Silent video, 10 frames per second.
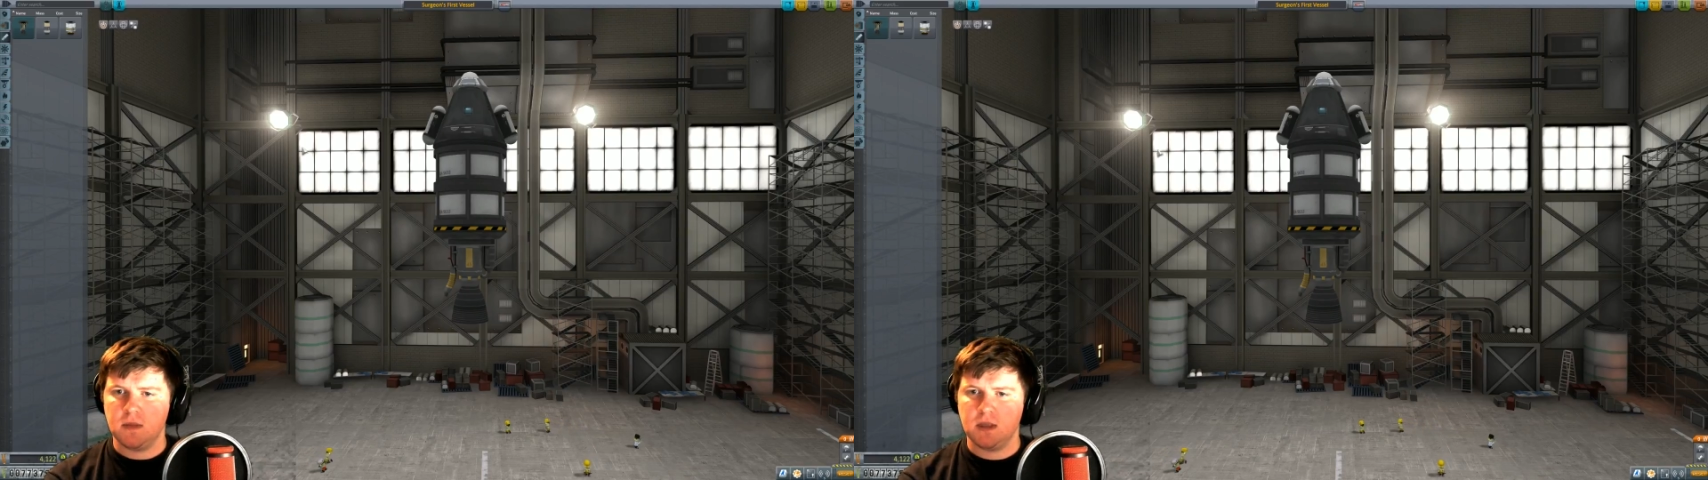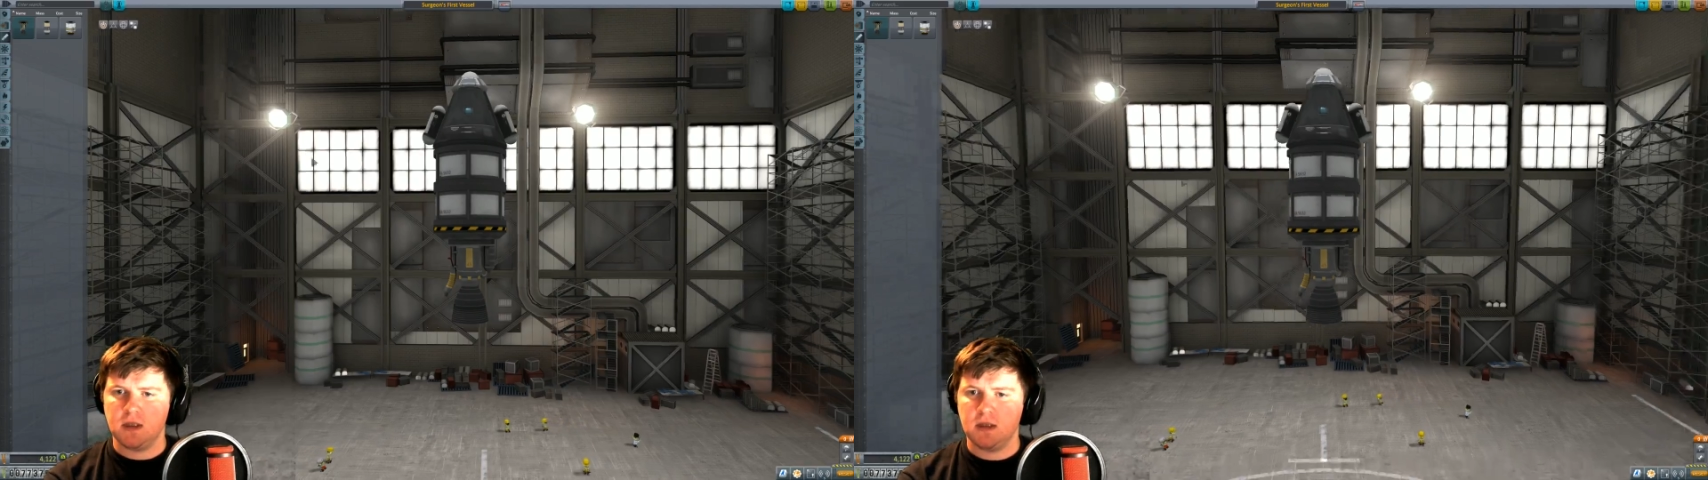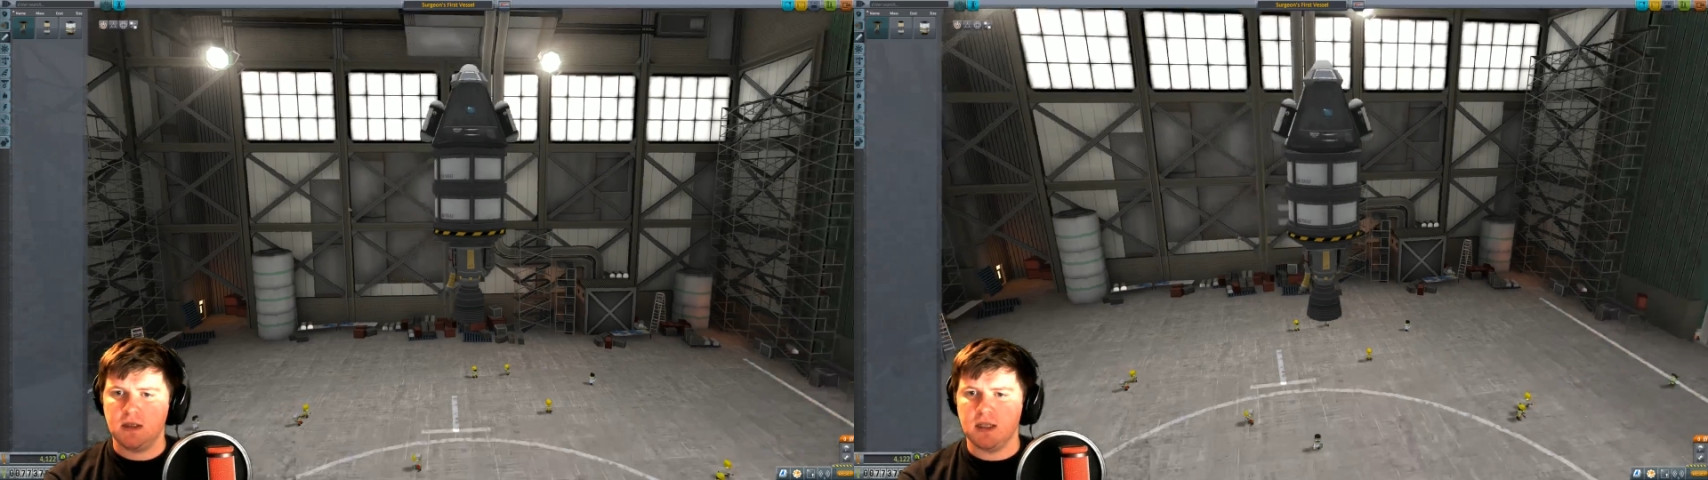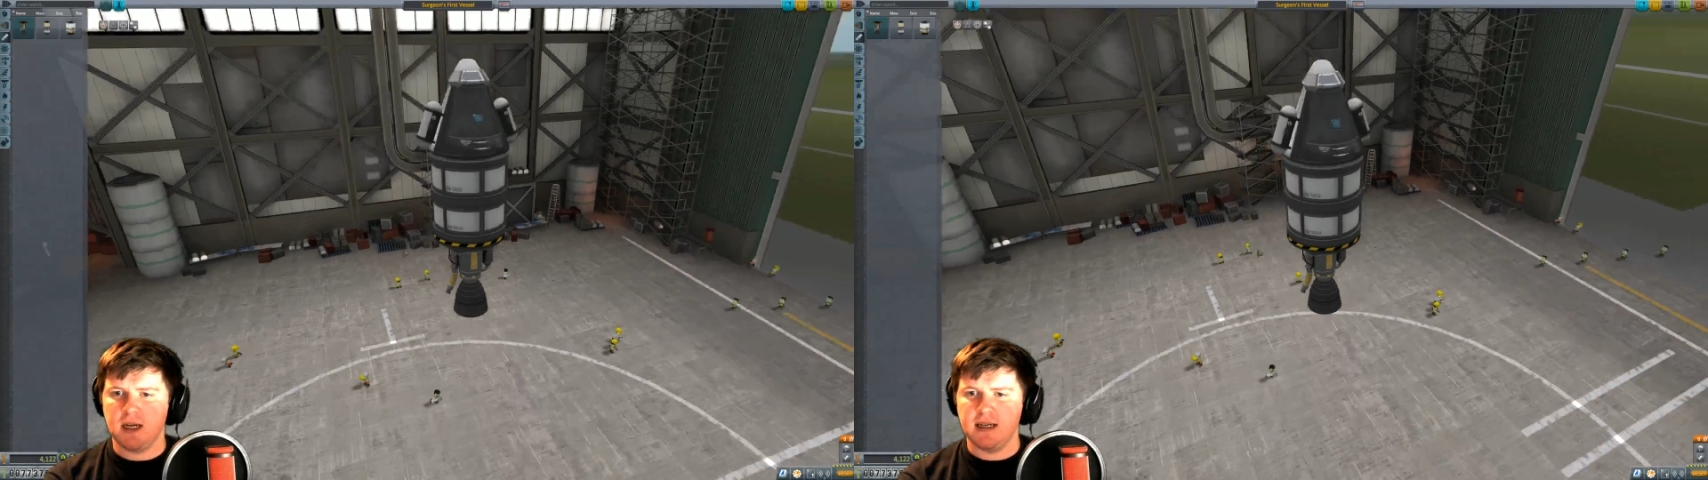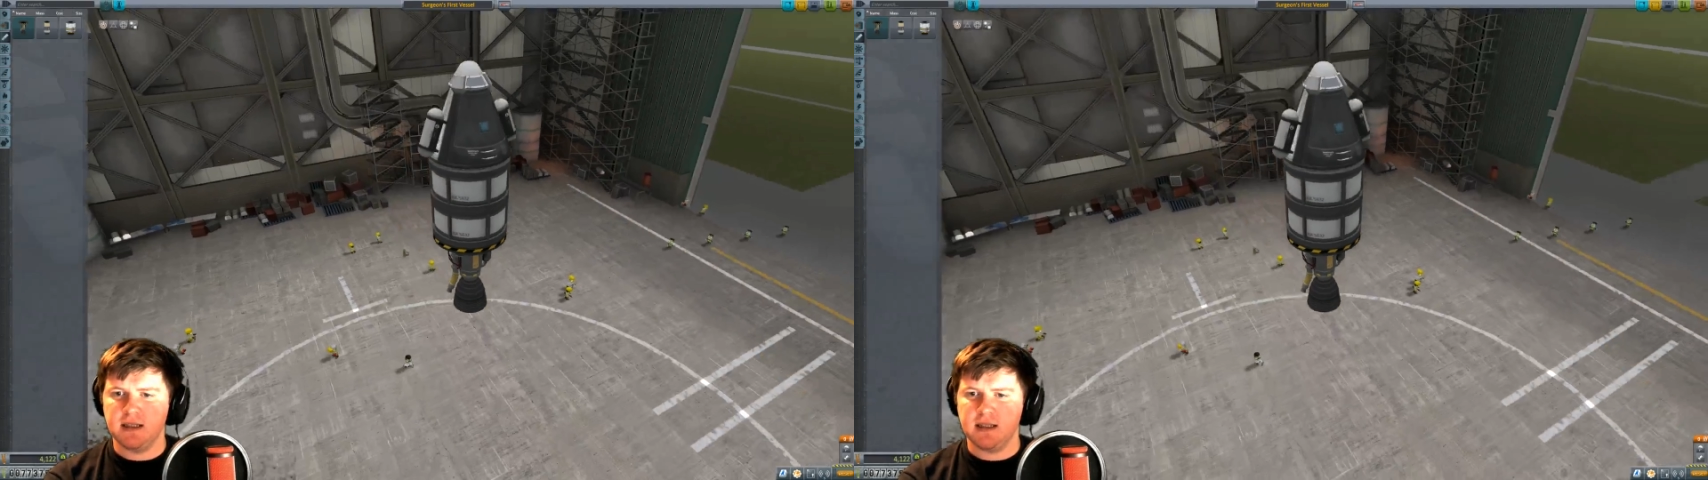
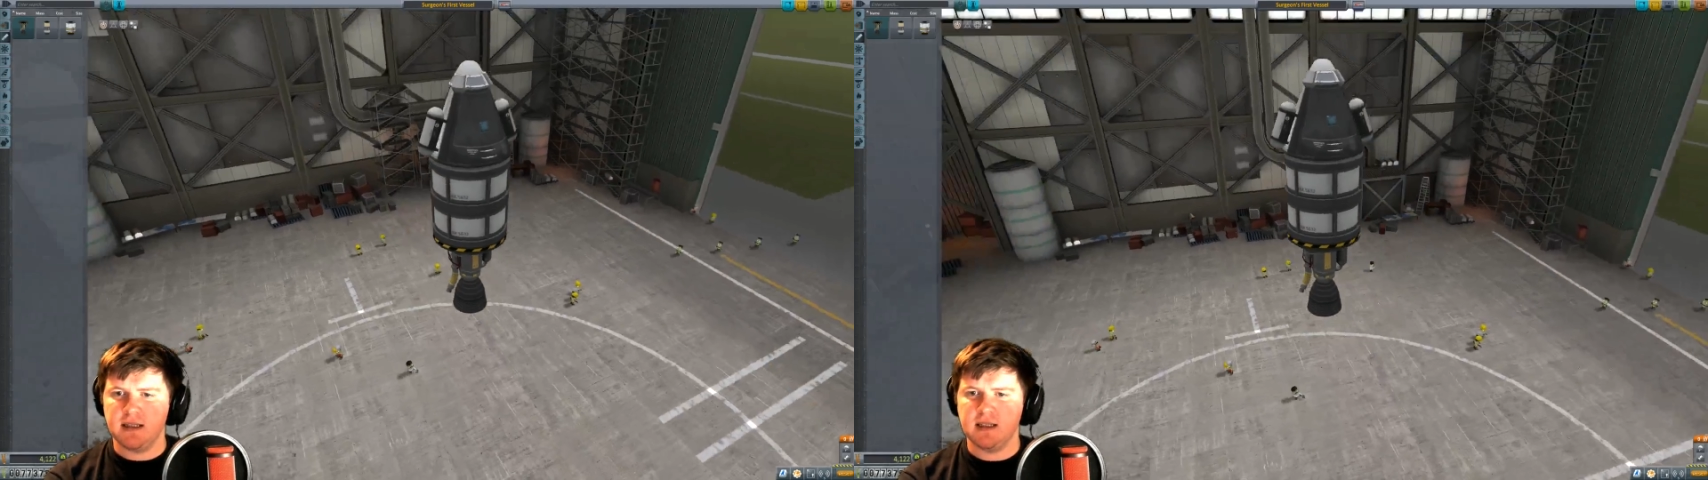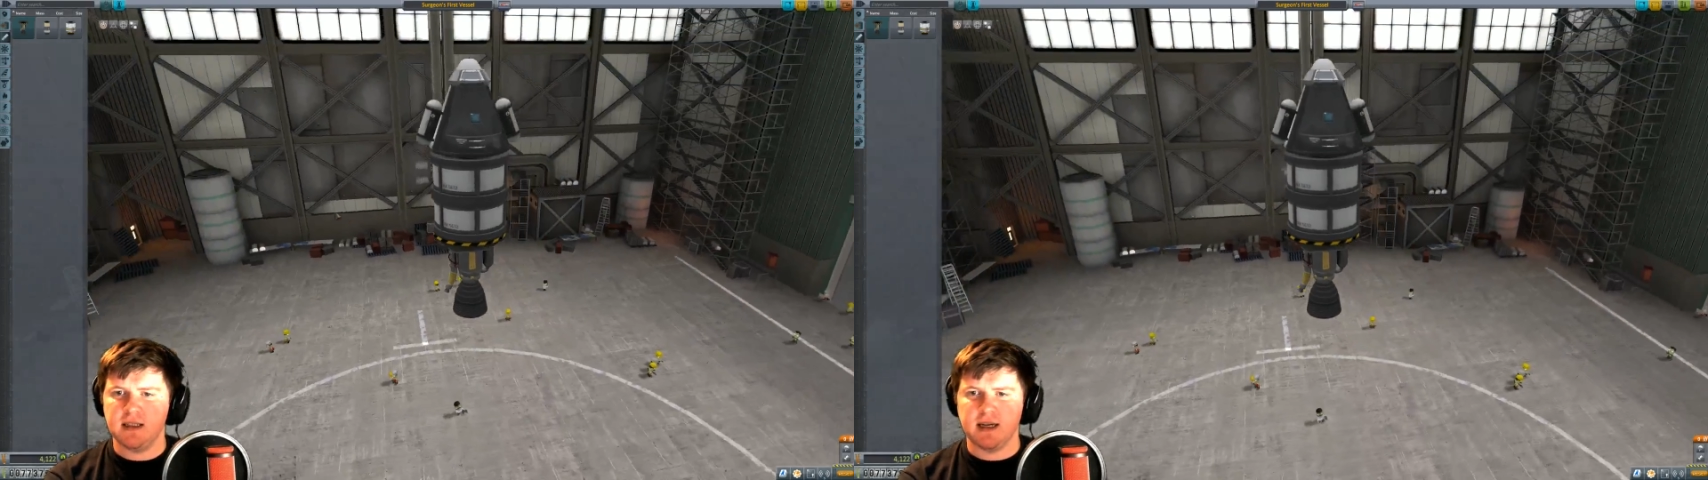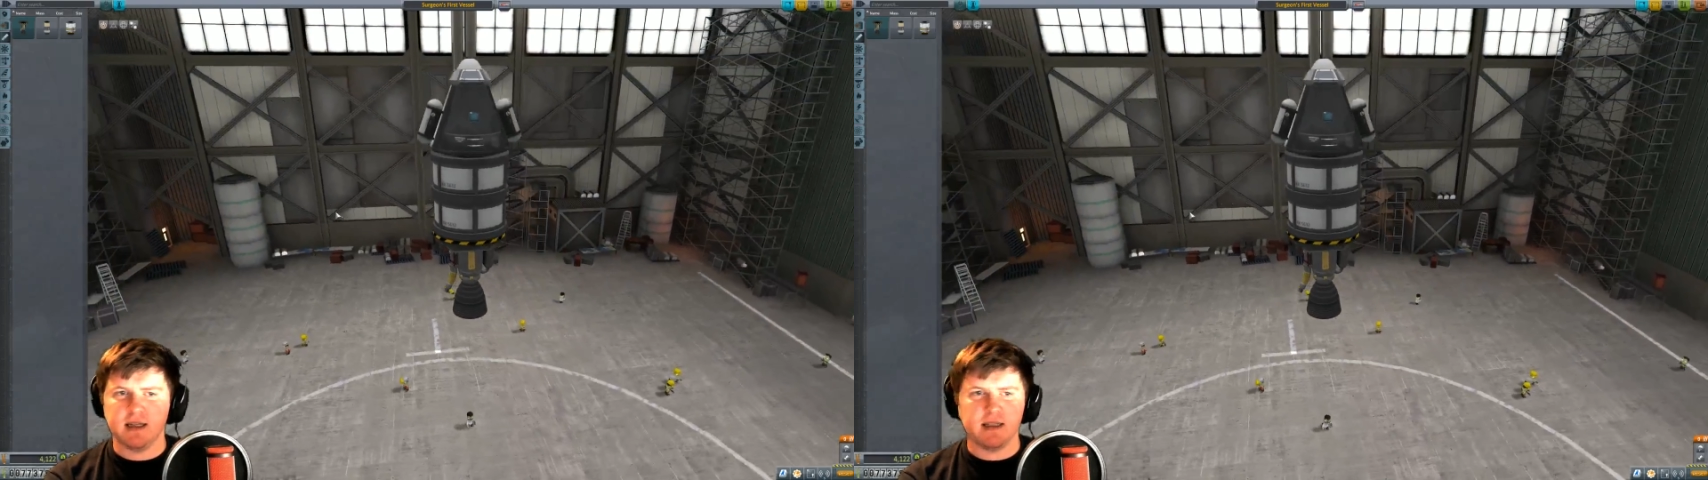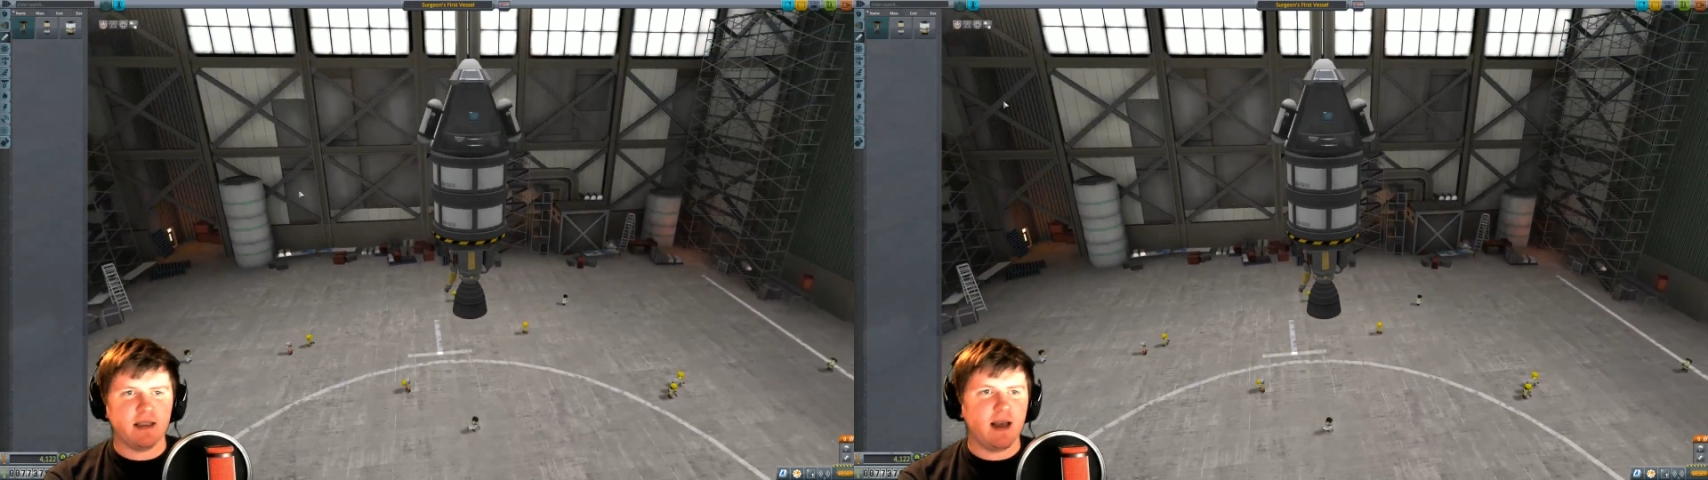Science